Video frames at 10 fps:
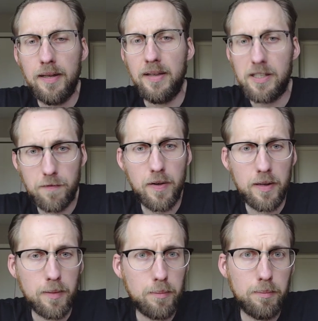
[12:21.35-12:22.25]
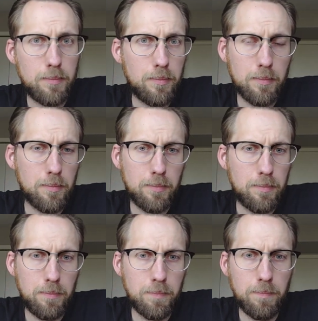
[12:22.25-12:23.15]
that's fun,
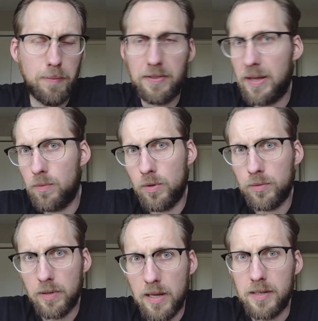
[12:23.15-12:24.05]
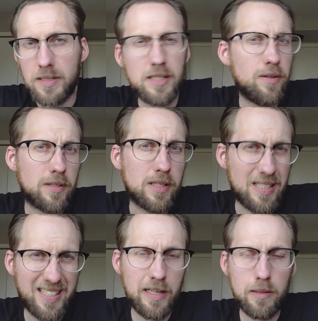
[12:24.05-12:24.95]
but that won't last. It's not
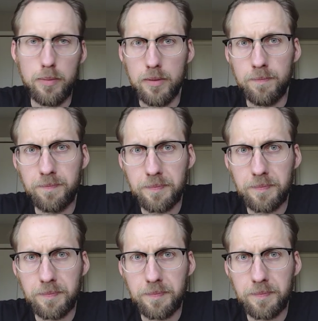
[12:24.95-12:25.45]
sustainable.